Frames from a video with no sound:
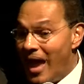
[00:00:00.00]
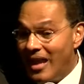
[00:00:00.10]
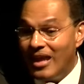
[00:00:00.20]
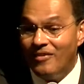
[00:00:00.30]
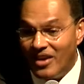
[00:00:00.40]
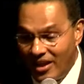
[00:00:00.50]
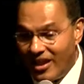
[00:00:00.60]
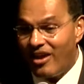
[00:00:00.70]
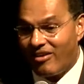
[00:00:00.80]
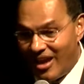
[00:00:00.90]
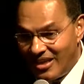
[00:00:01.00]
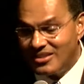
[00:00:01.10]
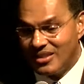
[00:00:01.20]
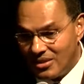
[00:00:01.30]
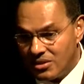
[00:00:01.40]
And even in their
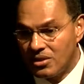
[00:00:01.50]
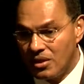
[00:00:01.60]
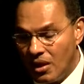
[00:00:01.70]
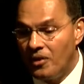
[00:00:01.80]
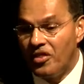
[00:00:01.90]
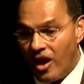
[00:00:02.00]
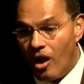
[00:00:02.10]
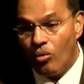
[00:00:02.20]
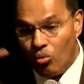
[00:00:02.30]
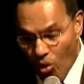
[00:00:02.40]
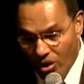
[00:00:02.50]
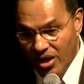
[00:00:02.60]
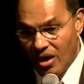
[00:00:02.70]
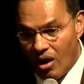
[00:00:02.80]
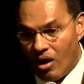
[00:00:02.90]
cases, they are
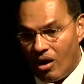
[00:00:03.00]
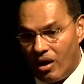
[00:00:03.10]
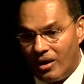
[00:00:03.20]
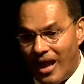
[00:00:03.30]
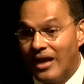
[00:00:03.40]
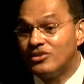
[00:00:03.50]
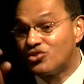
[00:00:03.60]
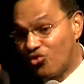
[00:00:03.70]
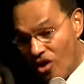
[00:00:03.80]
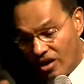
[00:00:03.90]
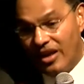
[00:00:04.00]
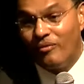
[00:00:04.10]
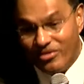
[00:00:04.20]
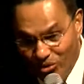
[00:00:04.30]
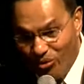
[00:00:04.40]
working hard and struggling
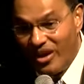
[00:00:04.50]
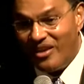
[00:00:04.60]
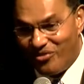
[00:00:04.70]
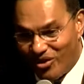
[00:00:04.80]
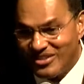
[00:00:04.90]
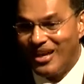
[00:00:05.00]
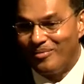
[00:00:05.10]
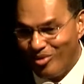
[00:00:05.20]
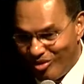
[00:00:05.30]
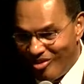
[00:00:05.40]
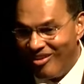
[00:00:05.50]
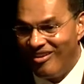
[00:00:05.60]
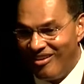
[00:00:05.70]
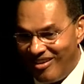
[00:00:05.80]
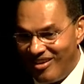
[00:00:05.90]
with the reading, for example.
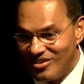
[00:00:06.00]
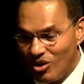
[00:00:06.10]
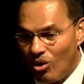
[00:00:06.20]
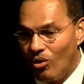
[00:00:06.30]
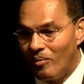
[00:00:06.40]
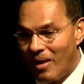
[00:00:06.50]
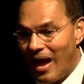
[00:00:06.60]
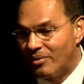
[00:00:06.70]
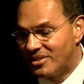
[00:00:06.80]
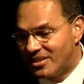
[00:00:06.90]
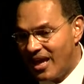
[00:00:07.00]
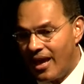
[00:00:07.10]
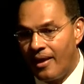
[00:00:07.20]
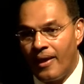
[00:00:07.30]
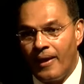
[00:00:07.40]
So I would
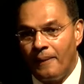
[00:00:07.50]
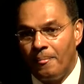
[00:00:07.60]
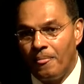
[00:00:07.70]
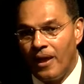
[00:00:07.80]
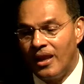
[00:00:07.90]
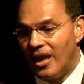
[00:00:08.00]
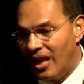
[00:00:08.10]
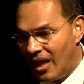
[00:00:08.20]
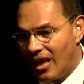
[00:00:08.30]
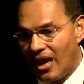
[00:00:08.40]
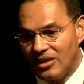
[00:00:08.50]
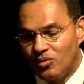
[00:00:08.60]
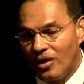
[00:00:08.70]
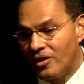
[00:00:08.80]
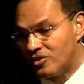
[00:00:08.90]
say, in any case,
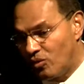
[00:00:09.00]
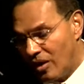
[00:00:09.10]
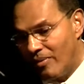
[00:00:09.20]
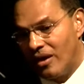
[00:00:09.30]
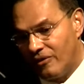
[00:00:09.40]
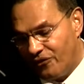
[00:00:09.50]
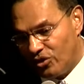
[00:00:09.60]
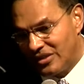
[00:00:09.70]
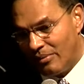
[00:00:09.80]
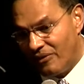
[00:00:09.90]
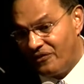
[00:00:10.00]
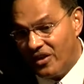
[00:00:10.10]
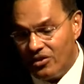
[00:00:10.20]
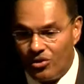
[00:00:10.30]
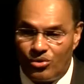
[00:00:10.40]
whether it's one of my first-time
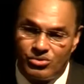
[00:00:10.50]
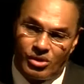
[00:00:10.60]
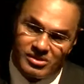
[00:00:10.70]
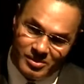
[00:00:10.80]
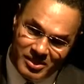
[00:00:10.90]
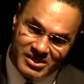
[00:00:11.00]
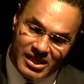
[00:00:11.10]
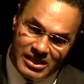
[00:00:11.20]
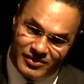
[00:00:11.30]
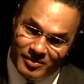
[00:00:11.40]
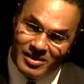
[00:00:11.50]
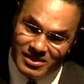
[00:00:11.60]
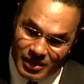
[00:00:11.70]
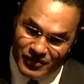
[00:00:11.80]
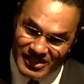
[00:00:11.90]
offenders or some of these kids from the
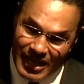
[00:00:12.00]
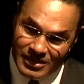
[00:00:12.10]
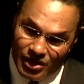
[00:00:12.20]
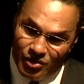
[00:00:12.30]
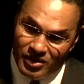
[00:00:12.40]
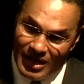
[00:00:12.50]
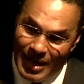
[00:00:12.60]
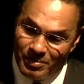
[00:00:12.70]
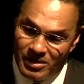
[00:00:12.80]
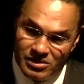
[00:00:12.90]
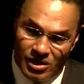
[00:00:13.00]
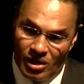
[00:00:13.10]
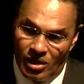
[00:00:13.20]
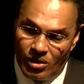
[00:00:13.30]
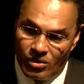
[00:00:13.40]
Center for Talented Youth at Hopkins
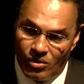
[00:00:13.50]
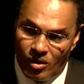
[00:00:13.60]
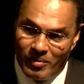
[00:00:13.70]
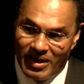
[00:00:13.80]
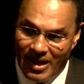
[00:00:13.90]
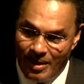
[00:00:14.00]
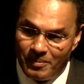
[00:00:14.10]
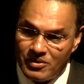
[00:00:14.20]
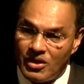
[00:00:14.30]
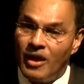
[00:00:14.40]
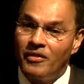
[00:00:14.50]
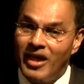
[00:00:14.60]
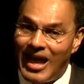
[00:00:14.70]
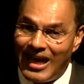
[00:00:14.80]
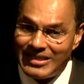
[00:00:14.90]
who are on my campus,
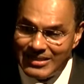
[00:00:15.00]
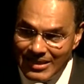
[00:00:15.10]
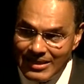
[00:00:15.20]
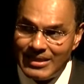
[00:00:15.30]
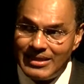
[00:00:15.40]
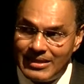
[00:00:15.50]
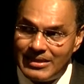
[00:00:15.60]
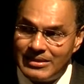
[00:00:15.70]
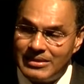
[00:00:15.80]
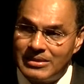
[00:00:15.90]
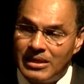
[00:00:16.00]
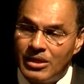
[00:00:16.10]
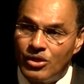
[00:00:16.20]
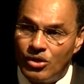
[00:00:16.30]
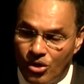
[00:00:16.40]
the idea
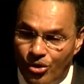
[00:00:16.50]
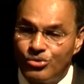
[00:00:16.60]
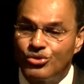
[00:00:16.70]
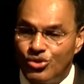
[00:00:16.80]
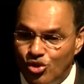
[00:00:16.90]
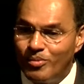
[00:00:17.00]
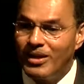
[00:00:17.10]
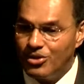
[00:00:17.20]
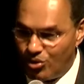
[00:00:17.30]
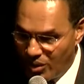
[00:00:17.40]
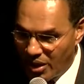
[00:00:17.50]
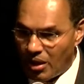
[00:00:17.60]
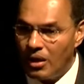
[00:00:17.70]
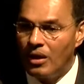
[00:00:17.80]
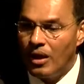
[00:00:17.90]
is you learn to do by doing,
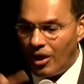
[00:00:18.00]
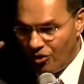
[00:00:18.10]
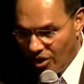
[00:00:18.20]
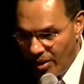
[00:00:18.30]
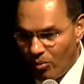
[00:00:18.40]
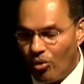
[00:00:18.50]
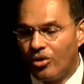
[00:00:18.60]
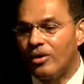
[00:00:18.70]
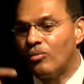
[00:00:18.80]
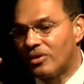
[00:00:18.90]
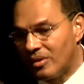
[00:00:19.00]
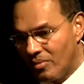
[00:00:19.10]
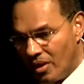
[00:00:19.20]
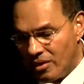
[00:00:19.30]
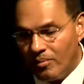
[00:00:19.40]
and you keep working with
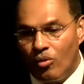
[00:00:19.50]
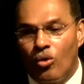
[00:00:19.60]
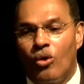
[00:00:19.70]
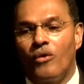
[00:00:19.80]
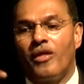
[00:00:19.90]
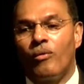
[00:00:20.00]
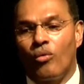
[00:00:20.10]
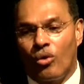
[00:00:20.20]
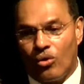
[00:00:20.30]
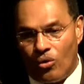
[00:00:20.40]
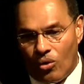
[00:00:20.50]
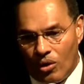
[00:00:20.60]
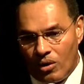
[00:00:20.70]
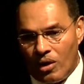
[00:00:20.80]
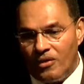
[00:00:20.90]
them. The more they work
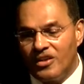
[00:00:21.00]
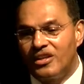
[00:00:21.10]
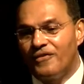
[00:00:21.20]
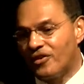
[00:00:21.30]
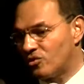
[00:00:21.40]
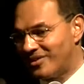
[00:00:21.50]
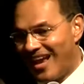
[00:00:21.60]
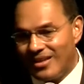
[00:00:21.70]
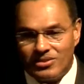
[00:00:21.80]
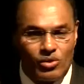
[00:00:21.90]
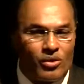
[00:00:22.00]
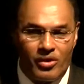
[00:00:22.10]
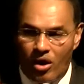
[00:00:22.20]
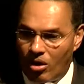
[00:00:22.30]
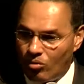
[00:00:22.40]
on the difficult tests, solve
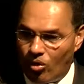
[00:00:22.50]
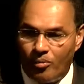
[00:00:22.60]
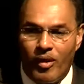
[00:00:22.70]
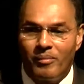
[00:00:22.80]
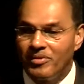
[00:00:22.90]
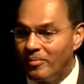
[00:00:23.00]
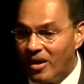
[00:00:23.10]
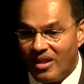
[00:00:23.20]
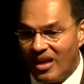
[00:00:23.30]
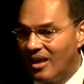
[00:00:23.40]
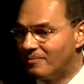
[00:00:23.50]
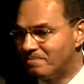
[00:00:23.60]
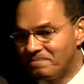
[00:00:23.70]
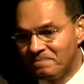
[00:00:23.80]
the hard word problem, the better they get it.